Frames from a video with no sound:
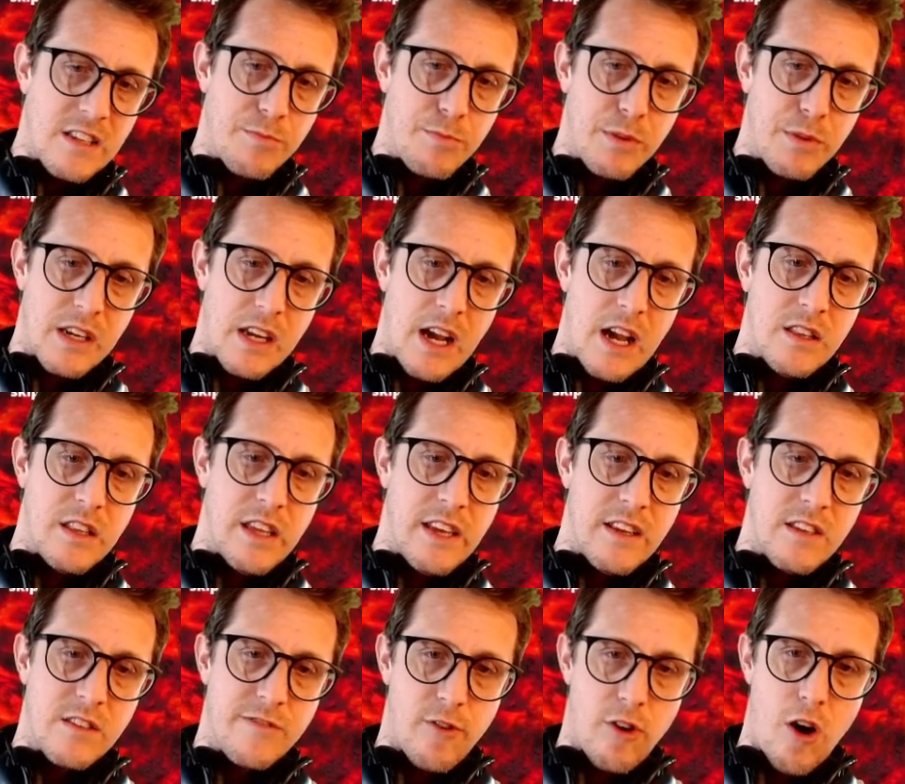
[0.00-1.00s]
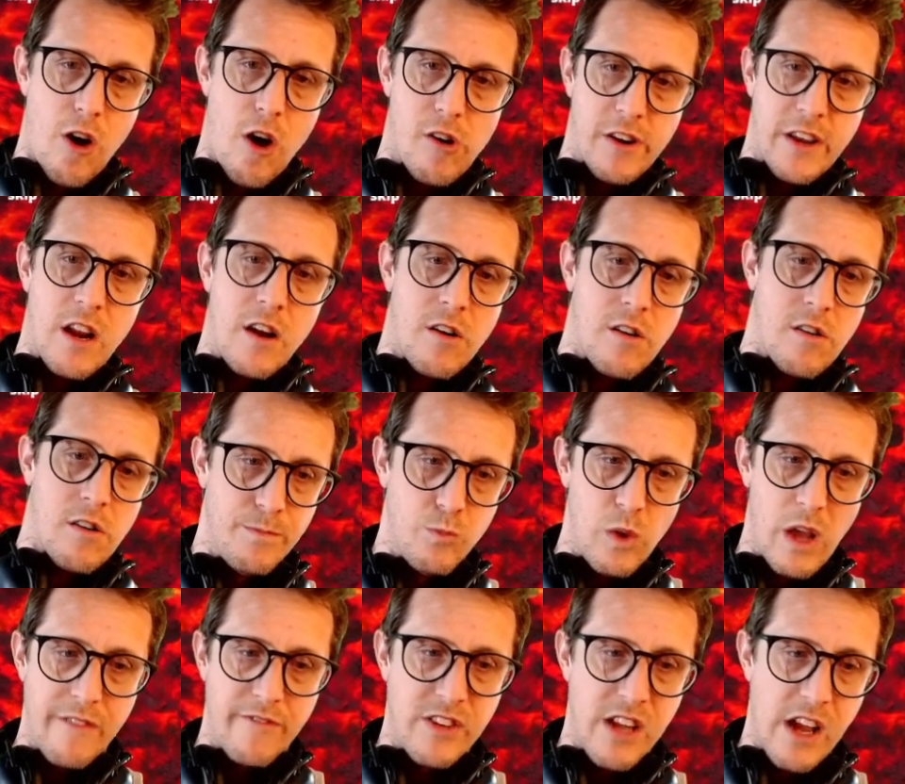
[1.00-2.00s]
but not least for our gear,
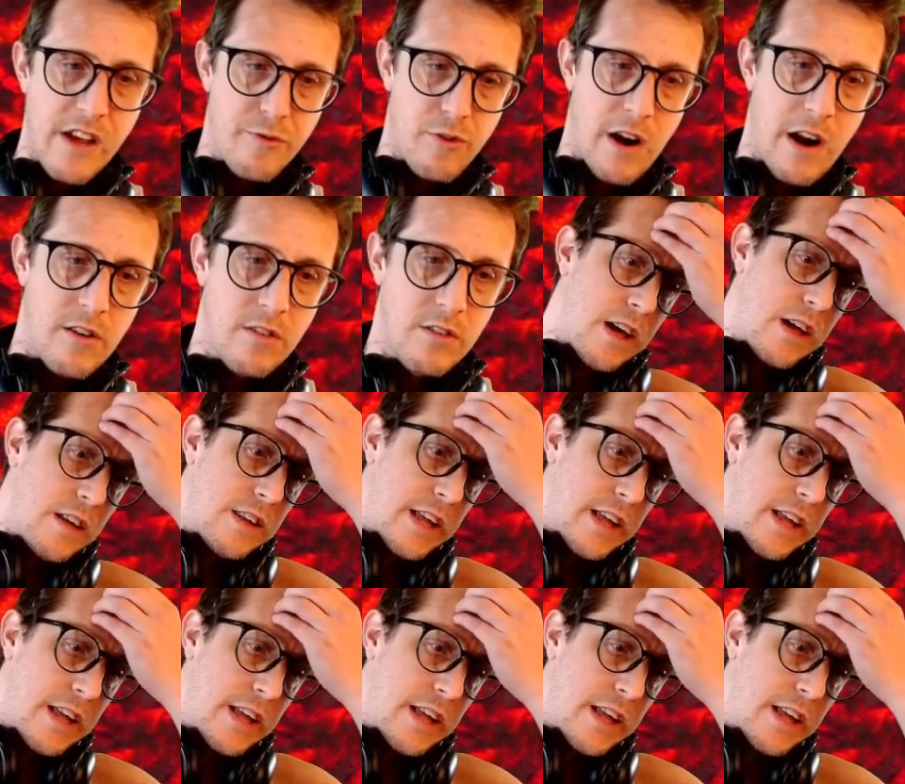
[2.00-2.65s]
we have Death Rattle.